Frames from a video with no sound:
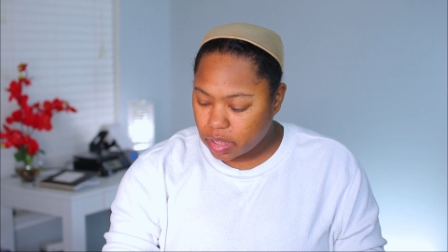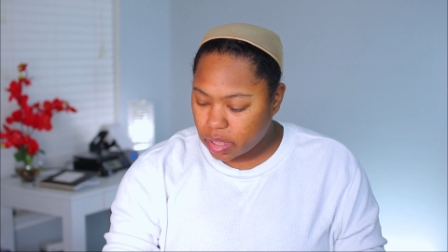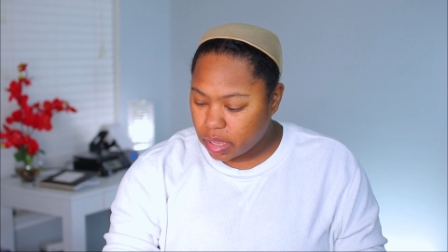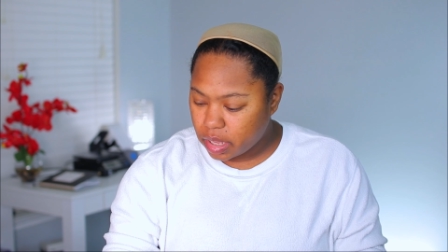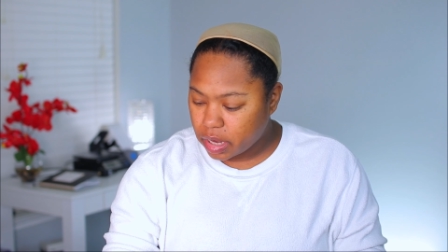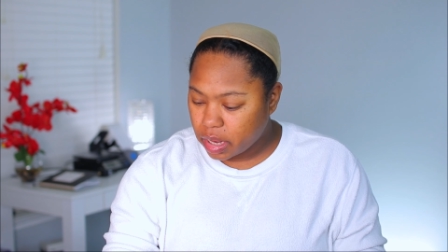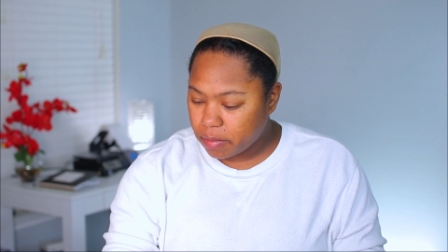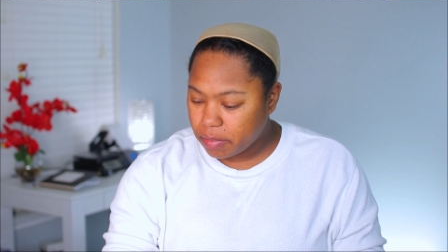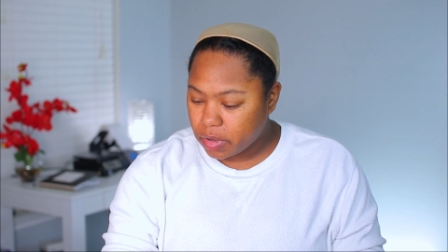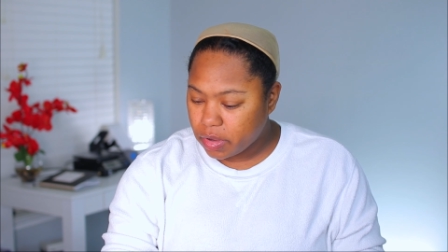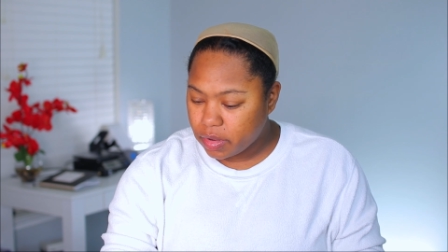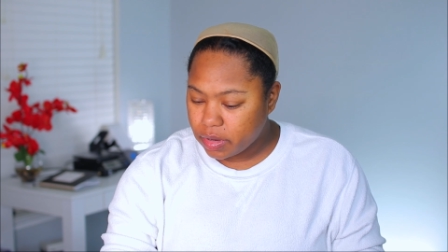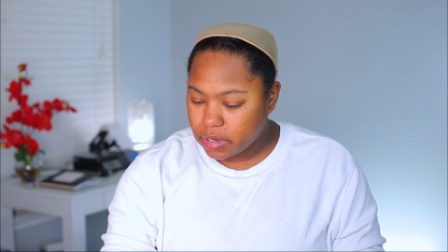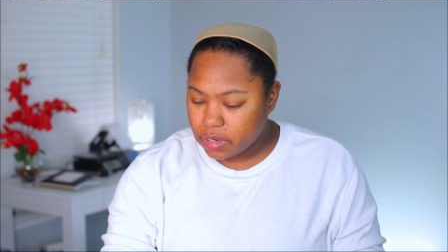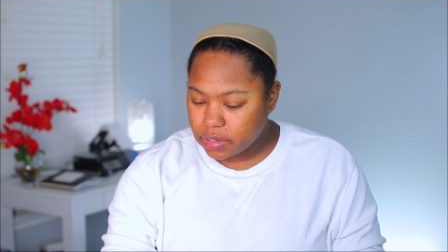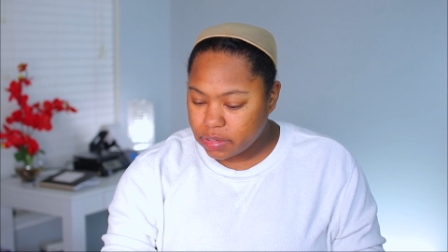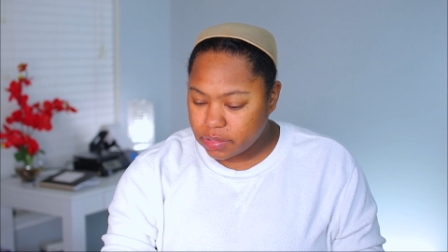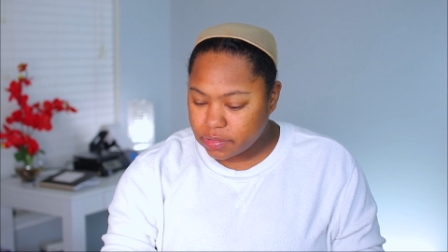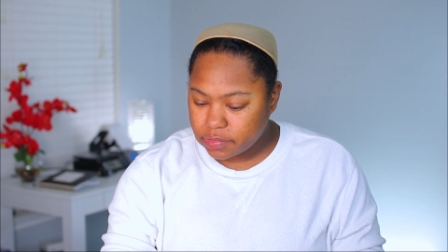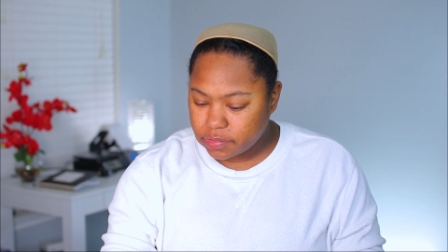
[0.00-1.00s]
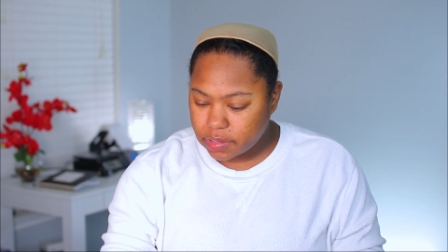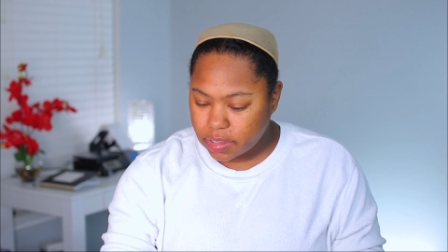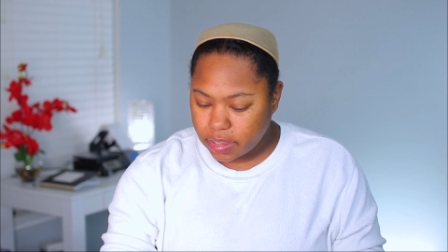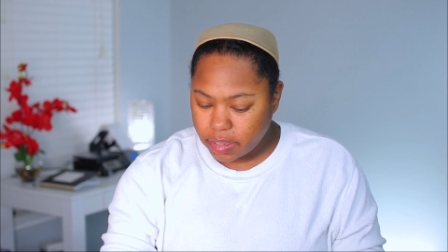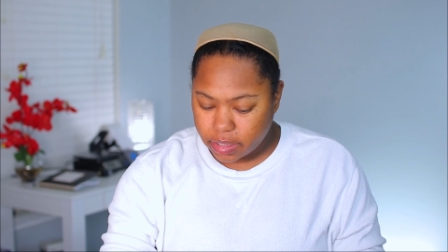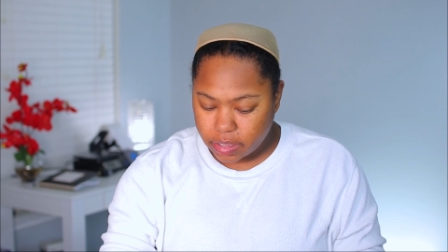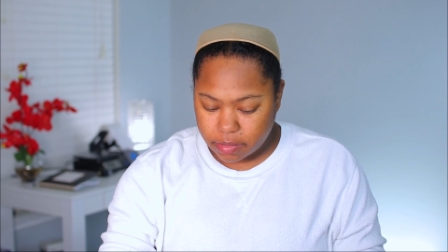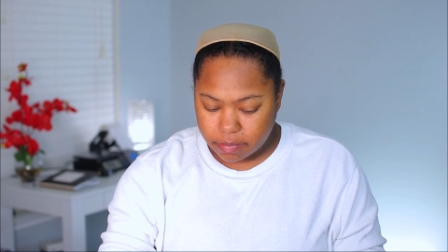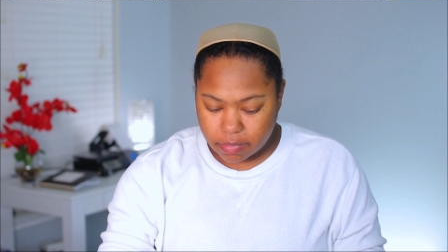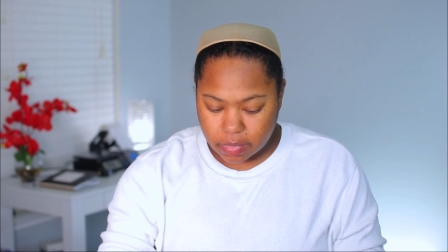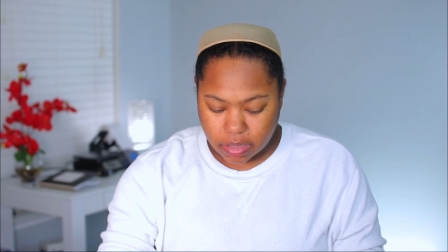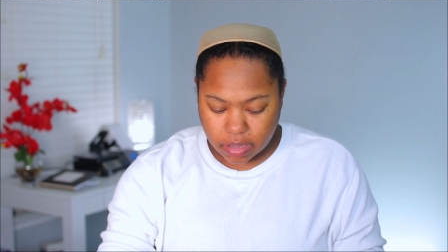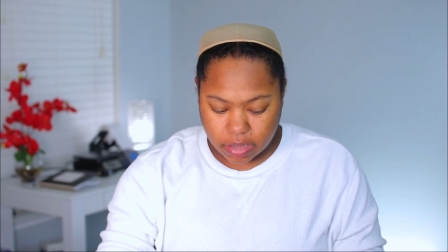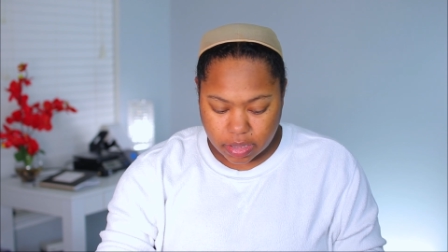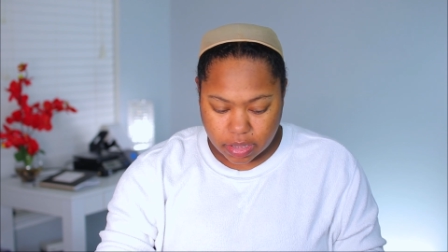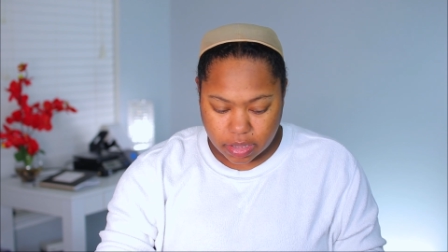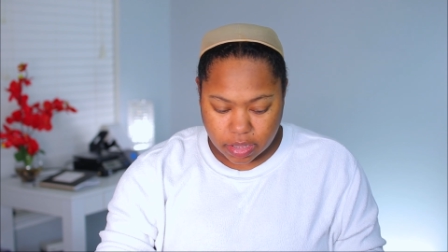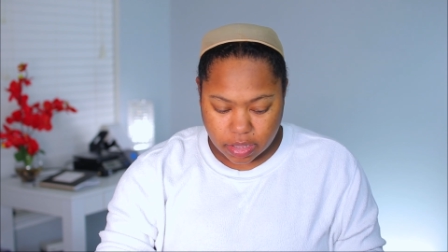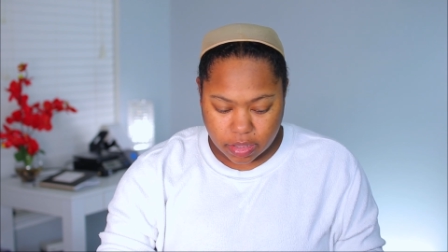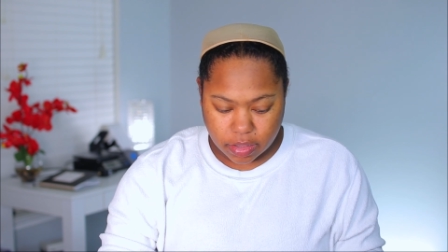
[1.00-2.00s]
and I'm gonna just take
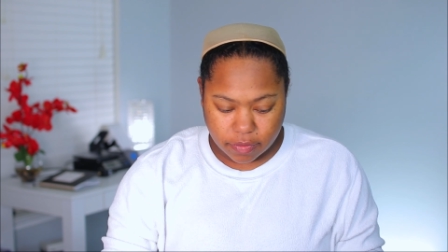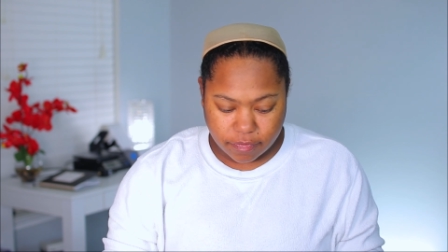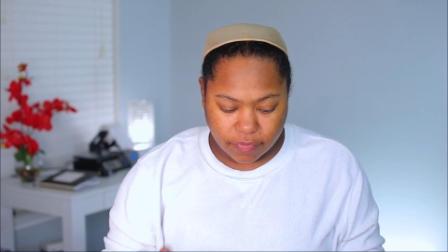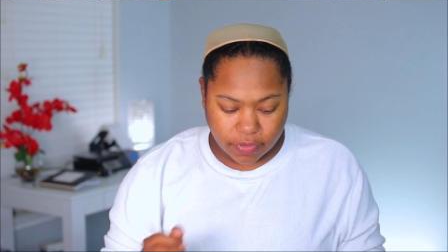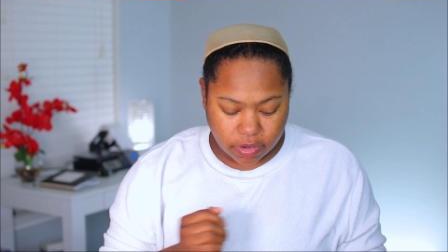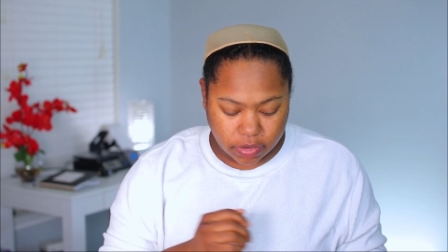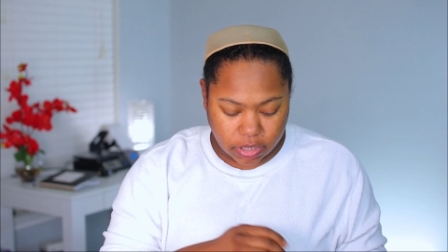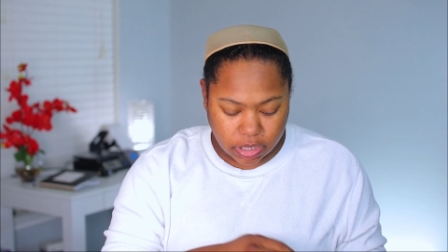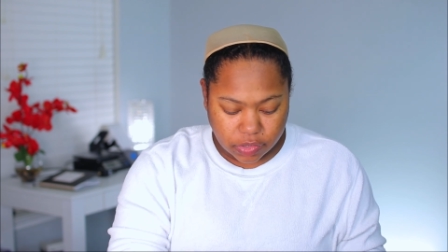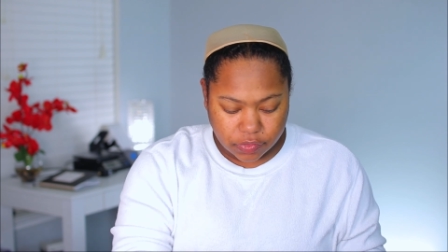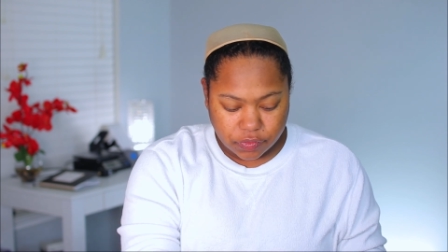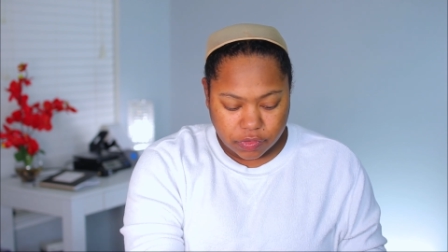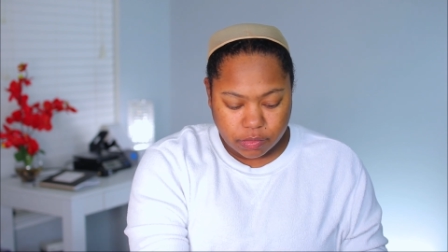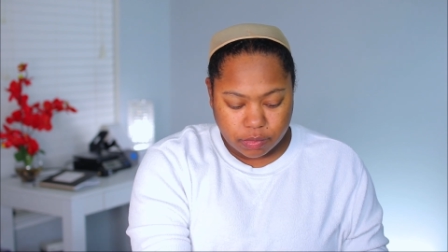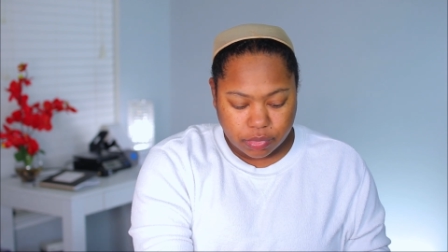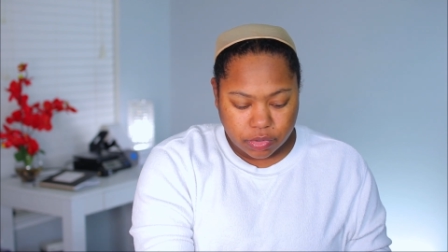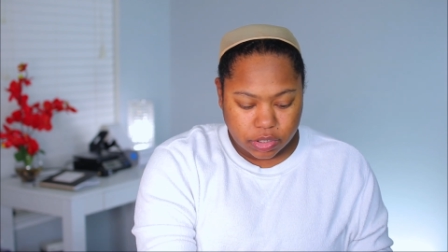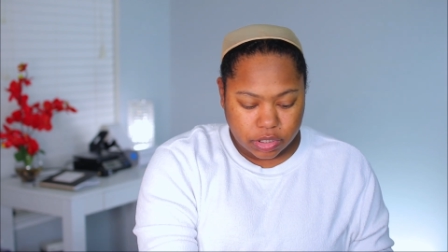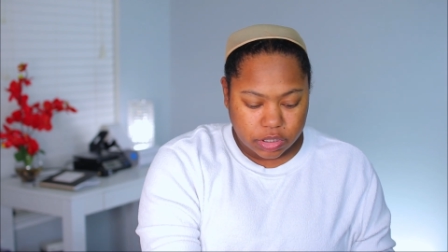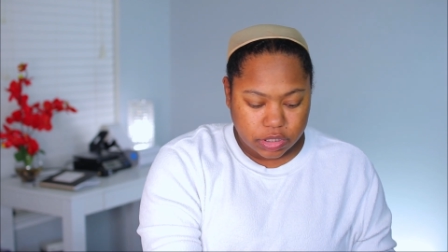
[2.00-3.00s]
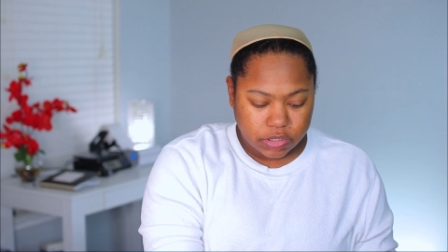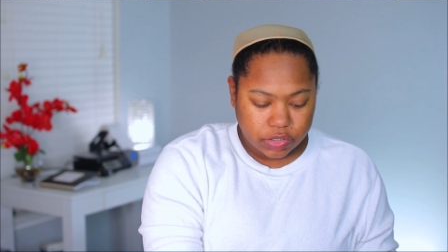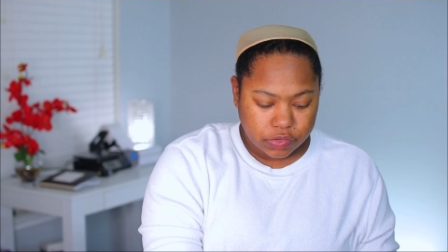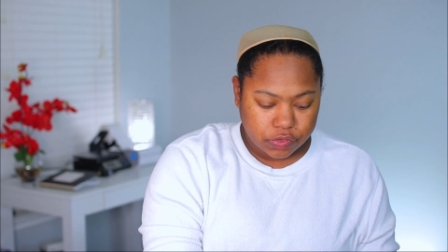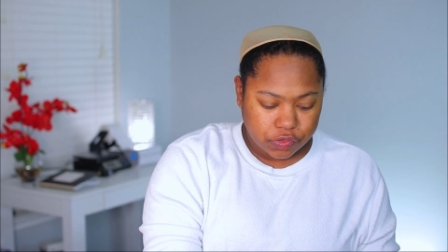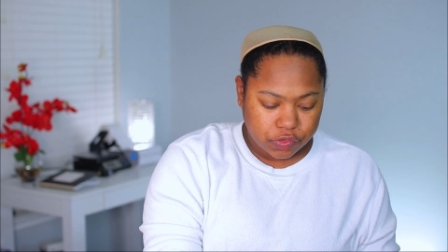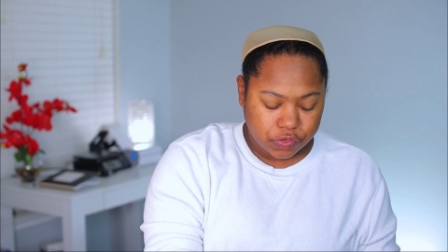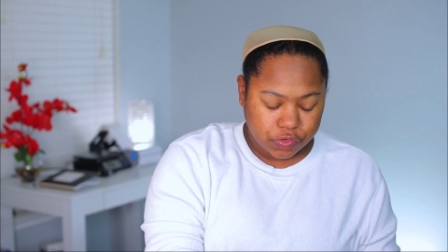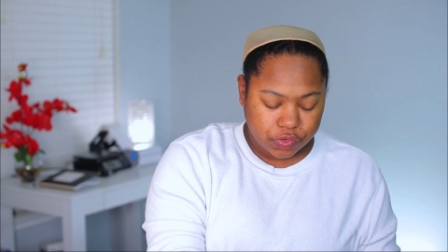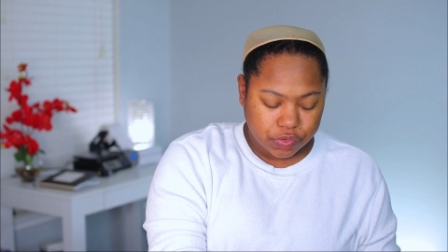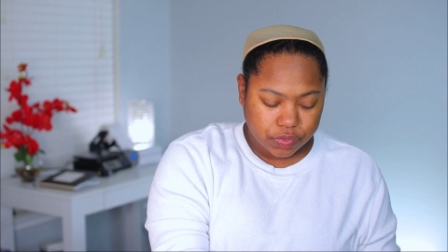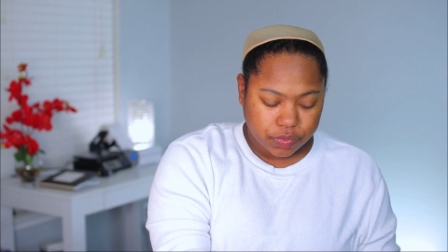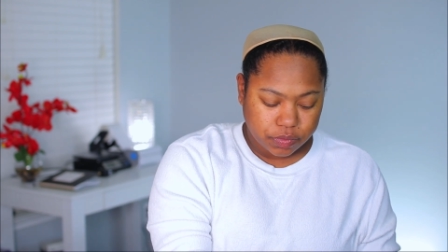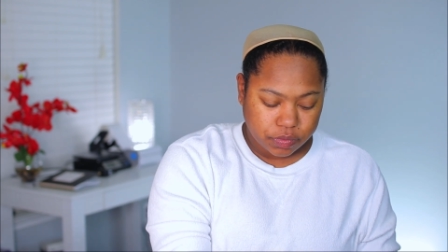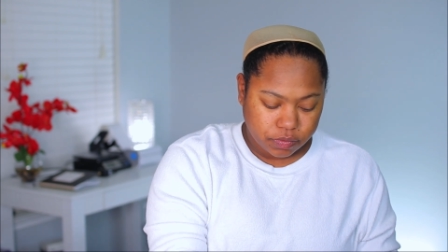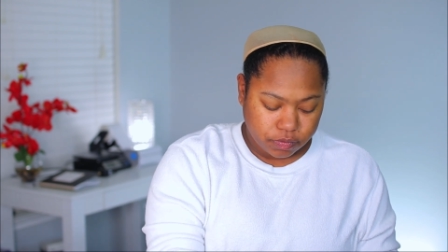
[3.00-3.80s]
my foundation brush